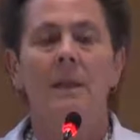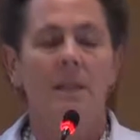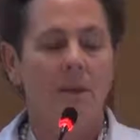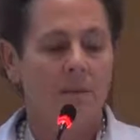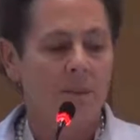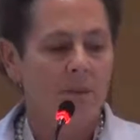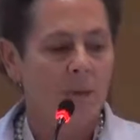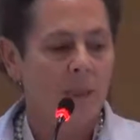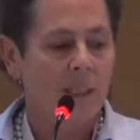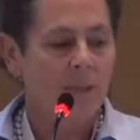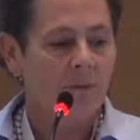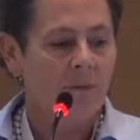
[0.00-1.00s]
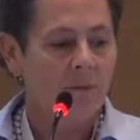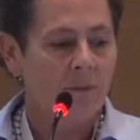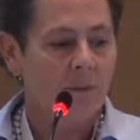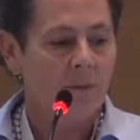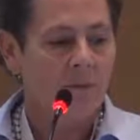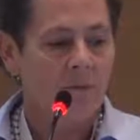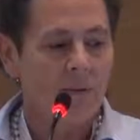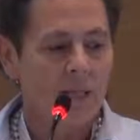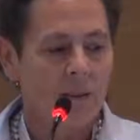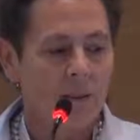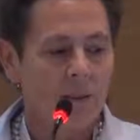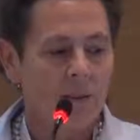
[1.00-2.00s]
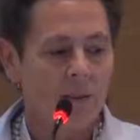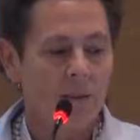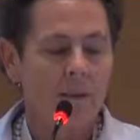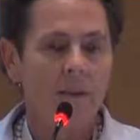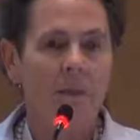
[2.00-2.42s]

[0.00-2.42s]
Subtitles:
you have a drilling failure.